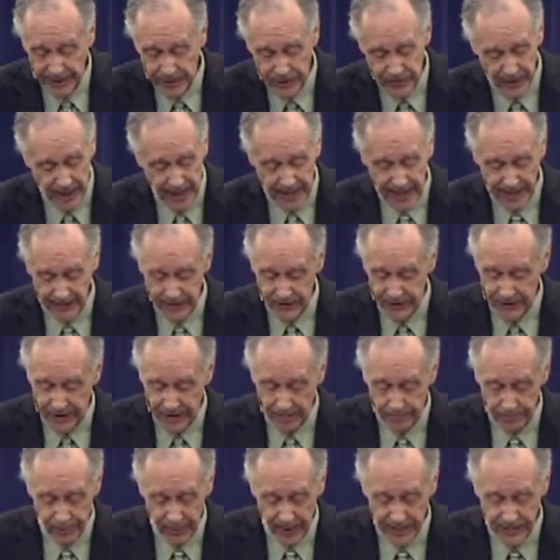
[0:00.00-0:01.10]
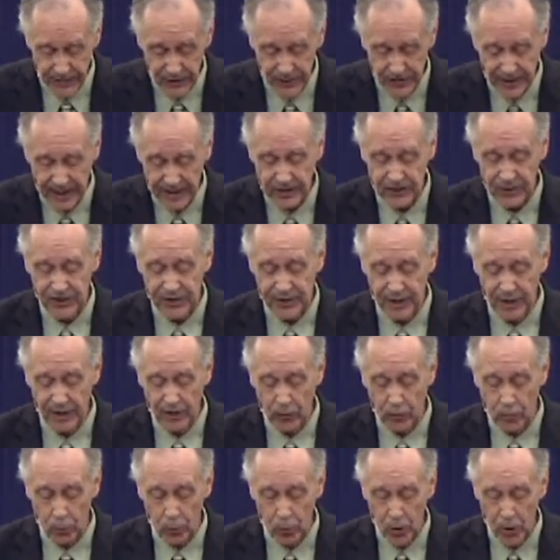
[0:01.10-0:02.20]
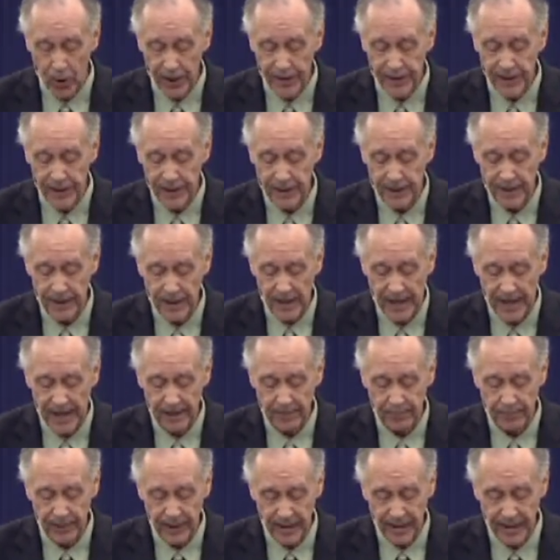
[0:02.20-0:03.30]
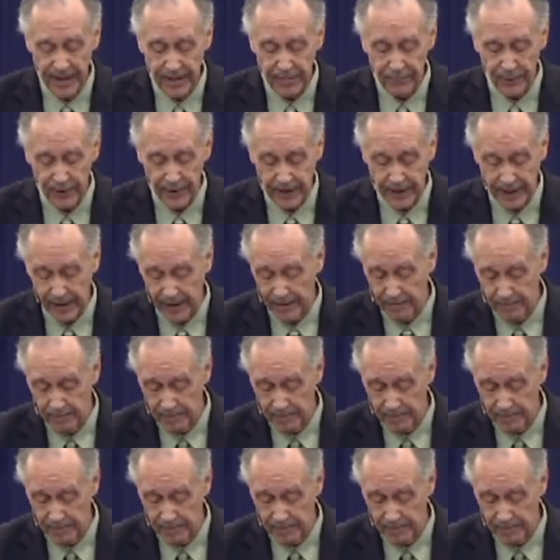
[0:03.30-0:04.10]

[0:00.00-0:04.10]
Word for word: signs in their presence, they still would not believe in him.